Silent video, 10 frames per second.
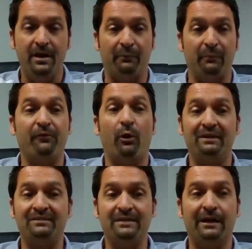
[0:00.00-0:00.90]
And what we've
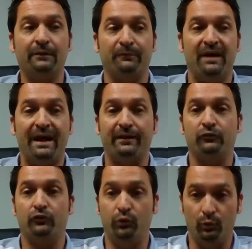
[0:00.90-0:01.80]
always done is provide
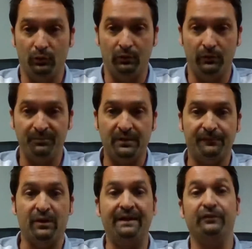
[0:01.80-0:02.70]
a tool
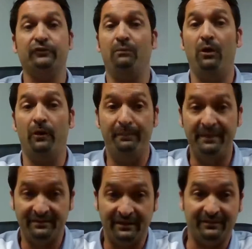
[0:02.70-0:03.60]
for any small
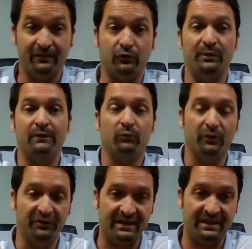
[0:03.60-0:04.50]
business, including
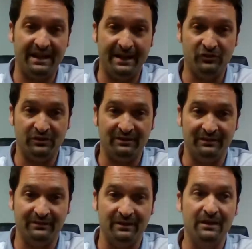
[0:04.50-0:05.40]
real estate
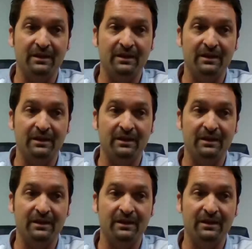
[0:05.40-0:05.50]
agents,